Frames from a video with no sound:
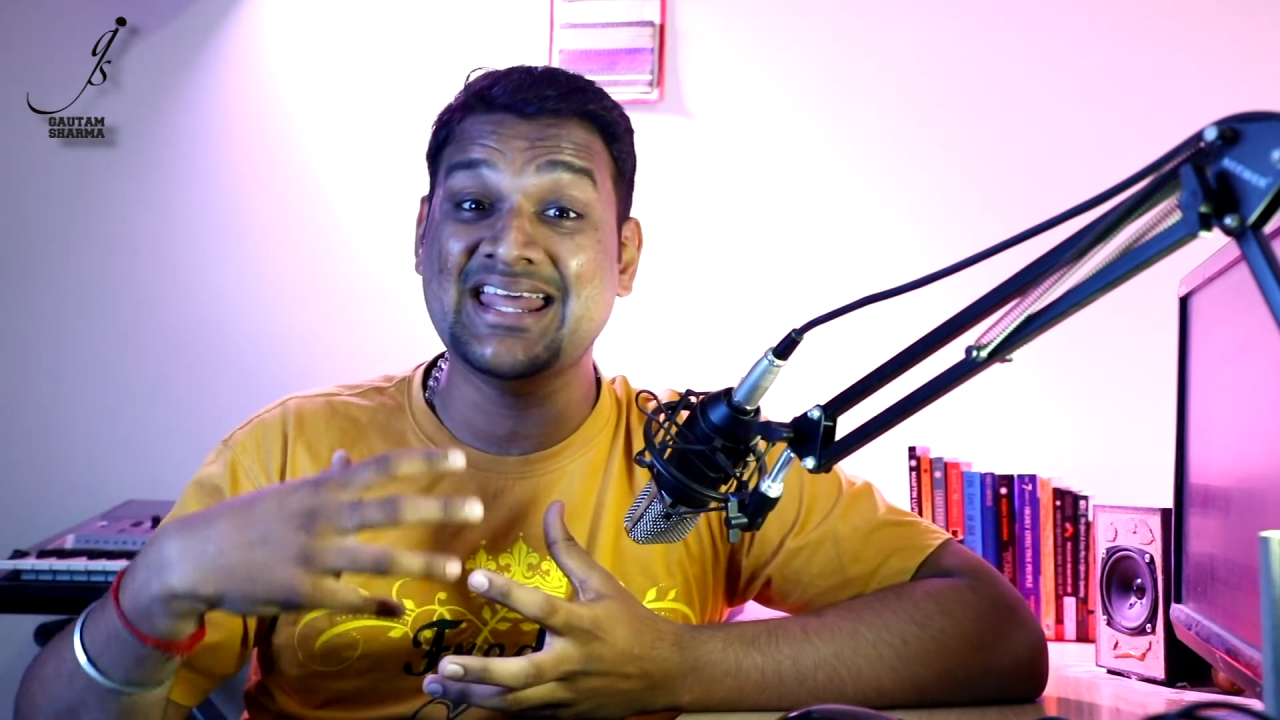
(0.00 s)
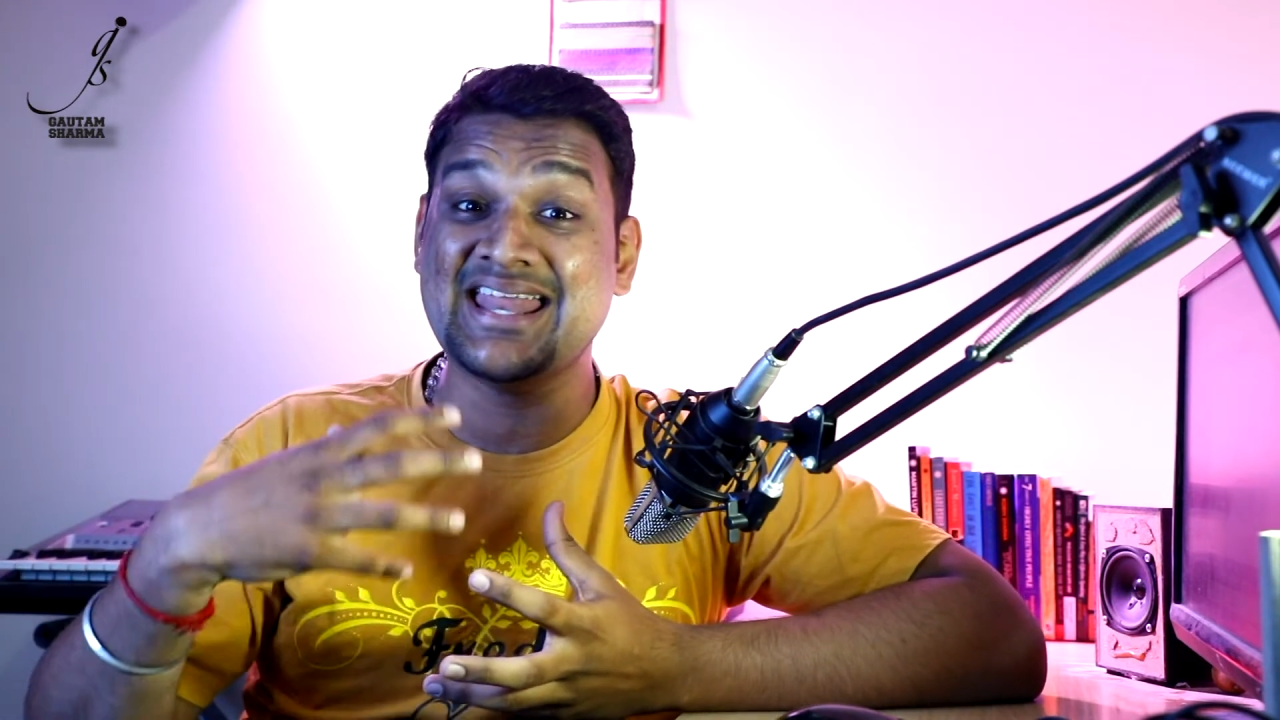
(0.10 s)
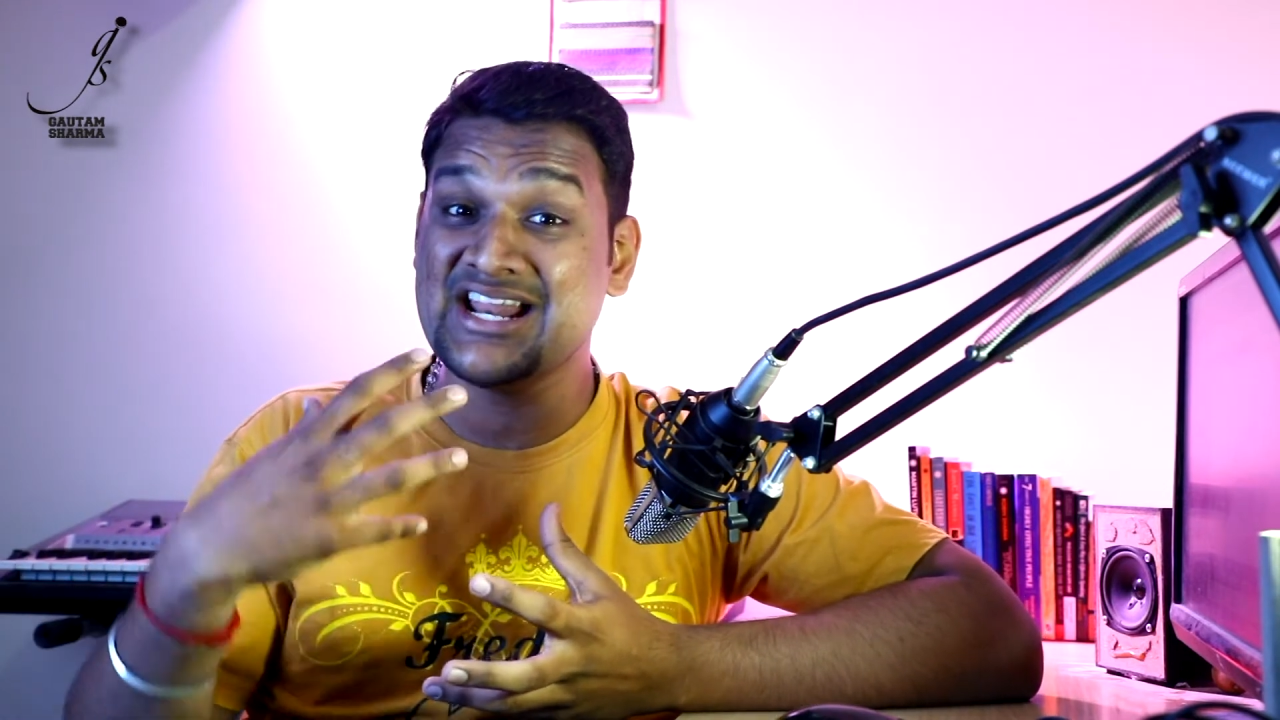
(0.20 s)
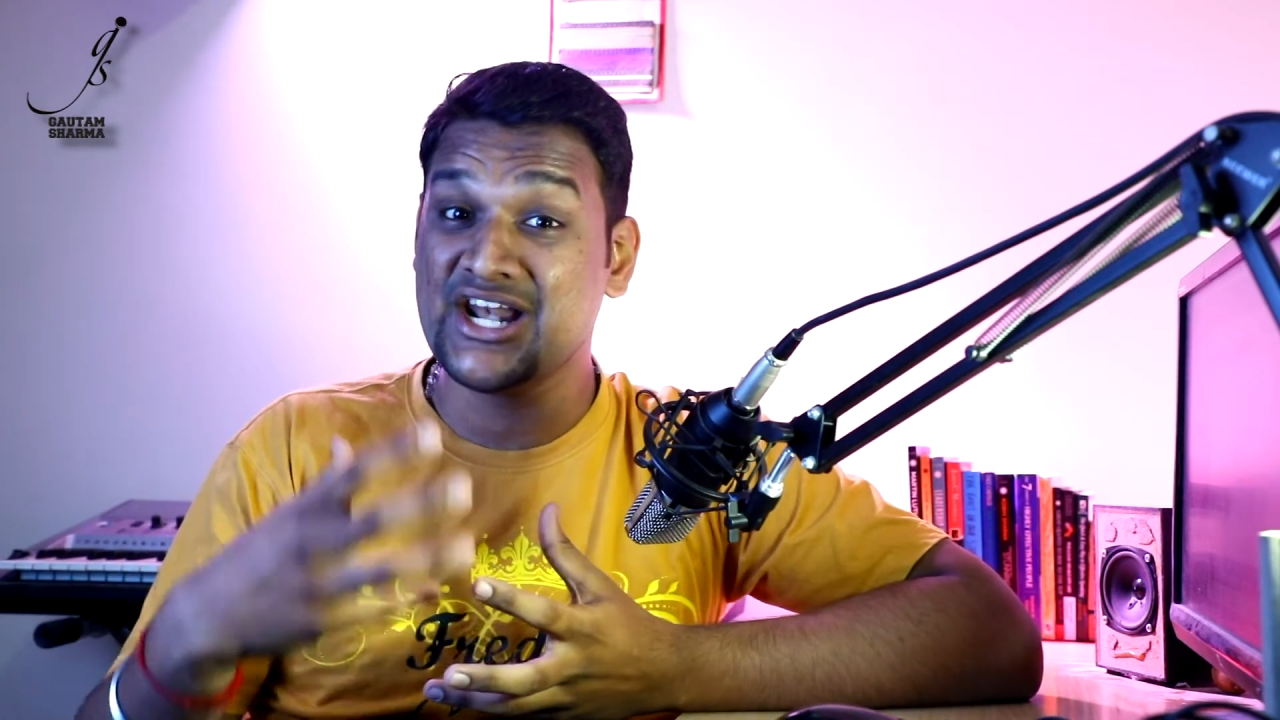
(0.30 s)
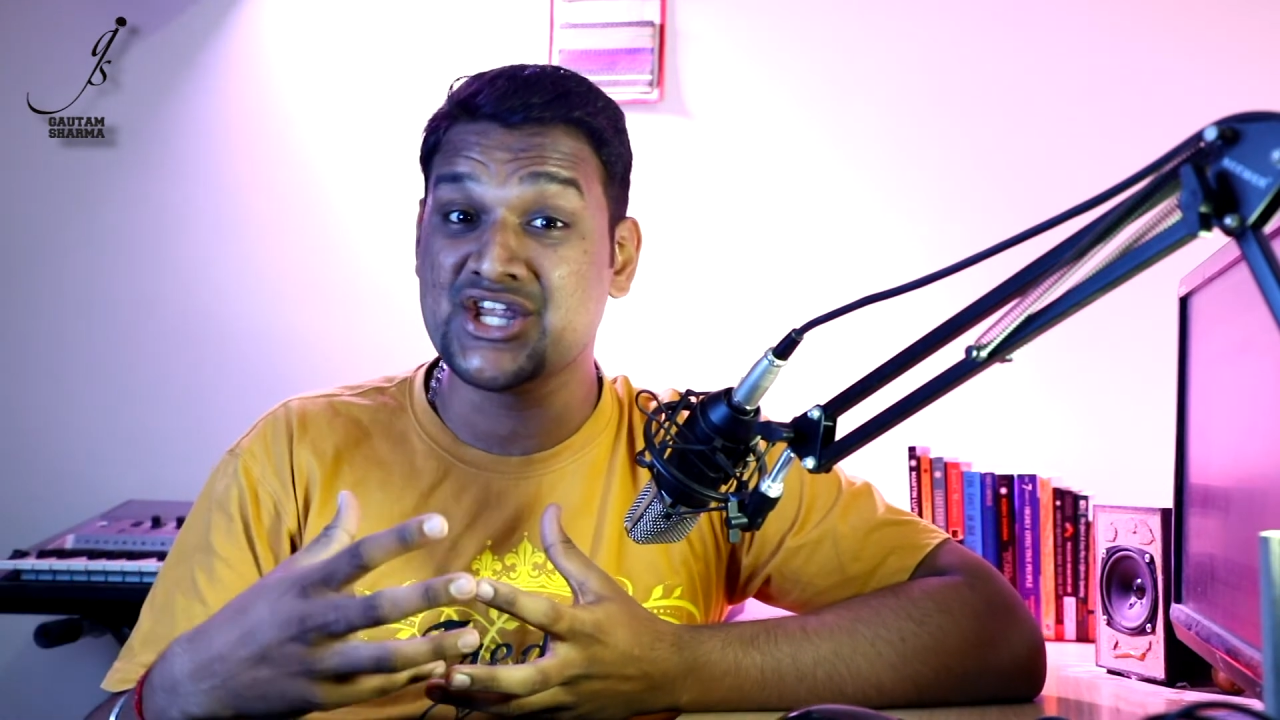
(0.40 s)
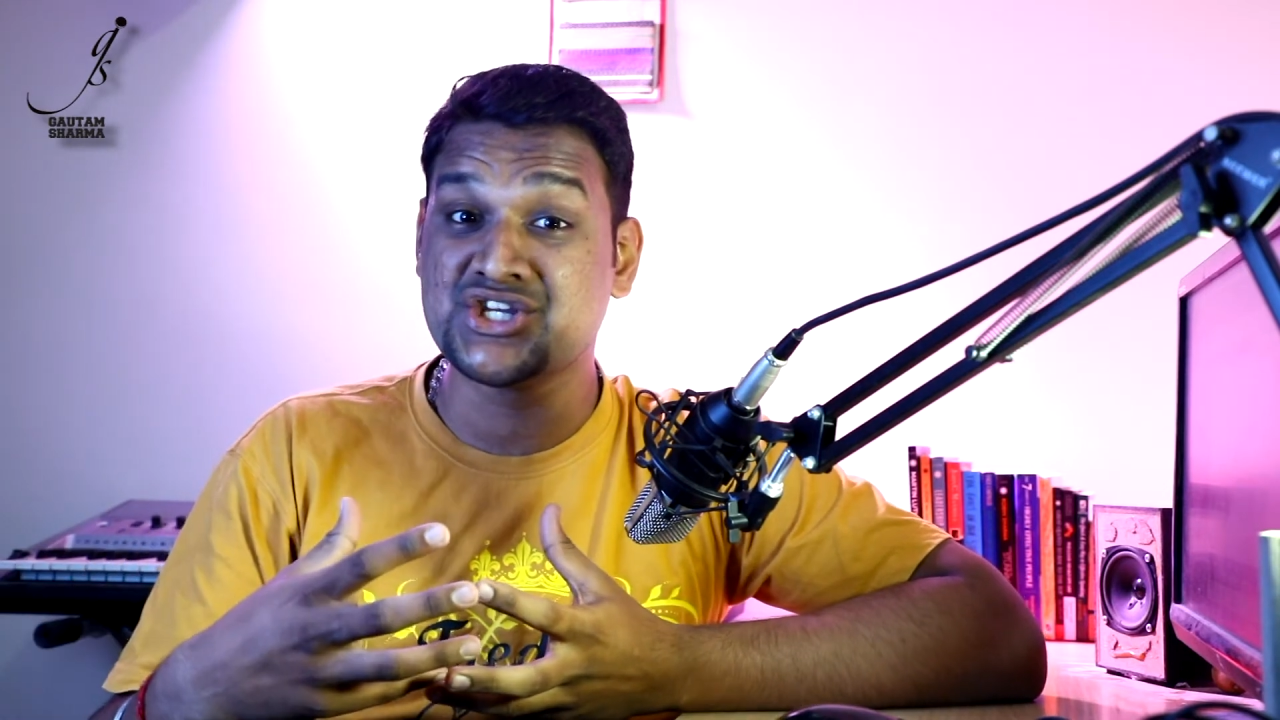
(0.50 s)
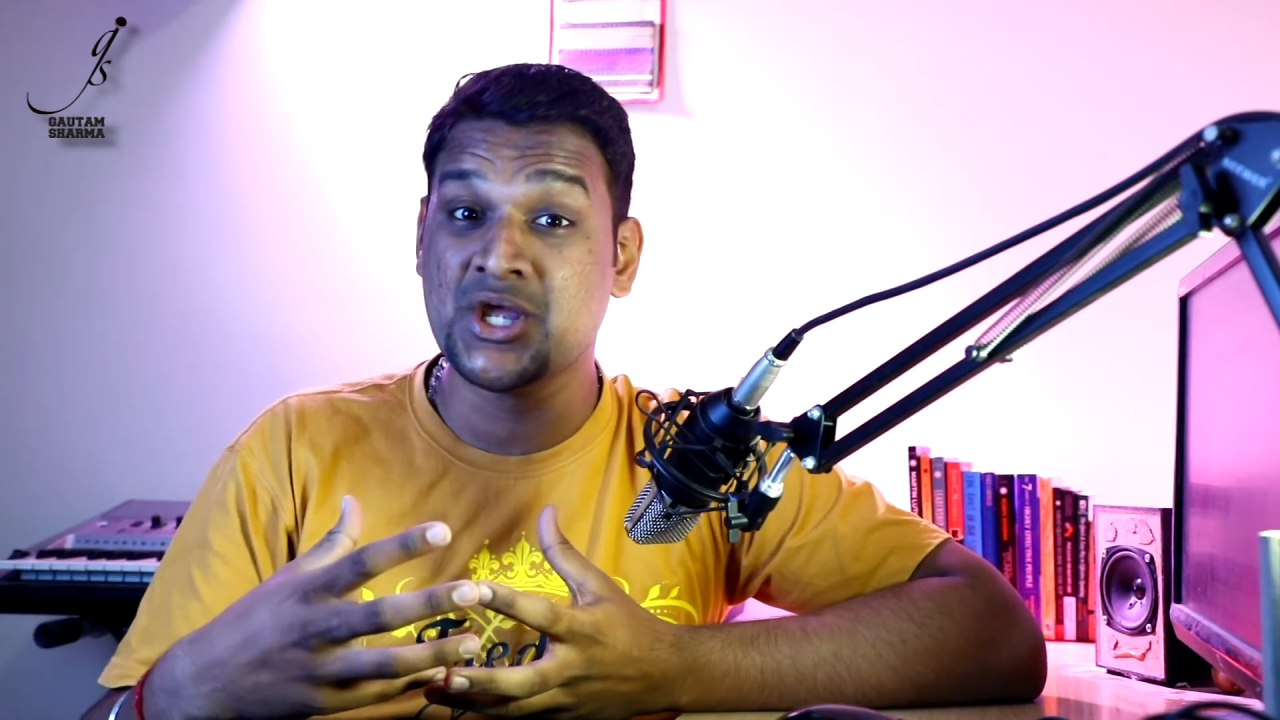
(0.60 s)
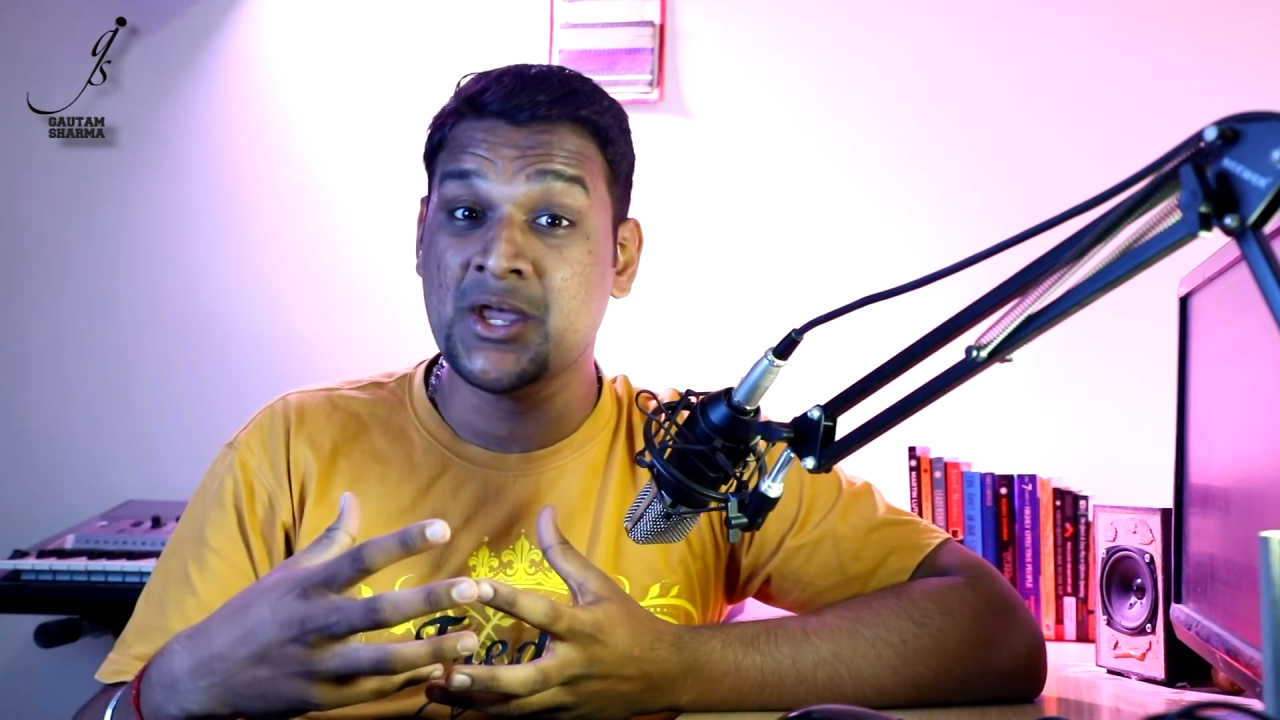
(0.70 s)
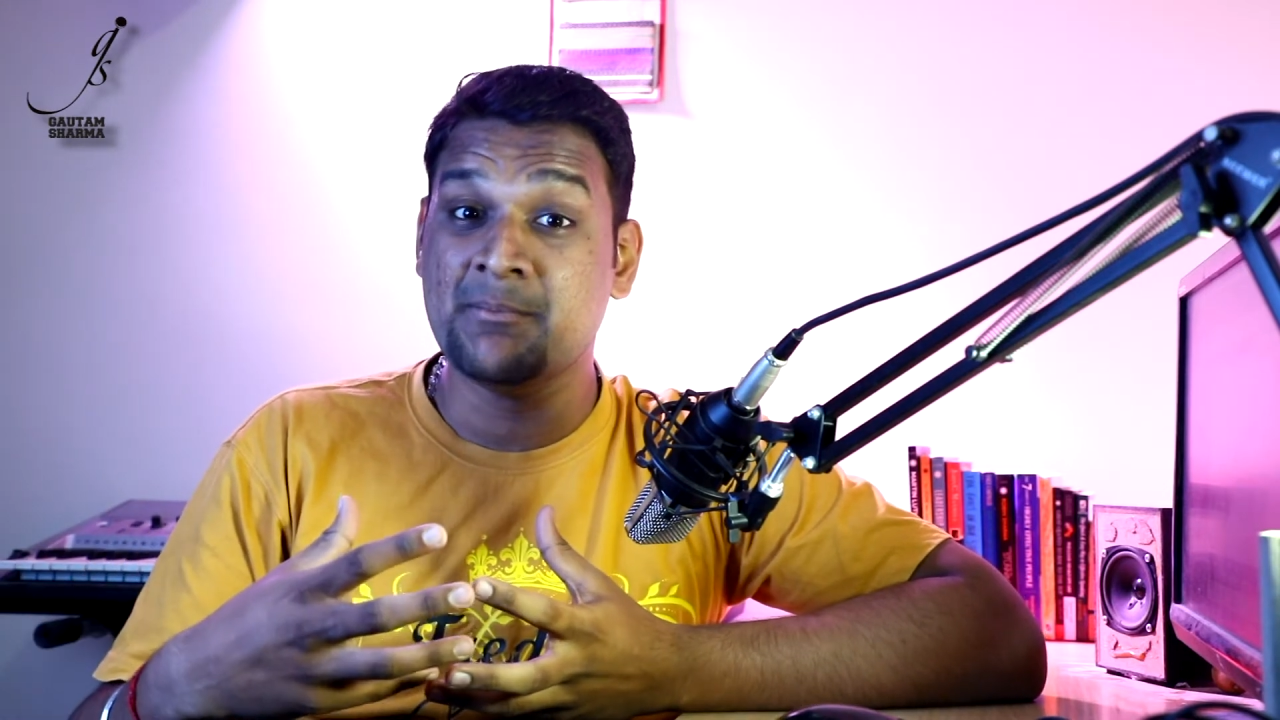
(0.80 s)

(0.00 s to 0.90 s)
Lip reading: in English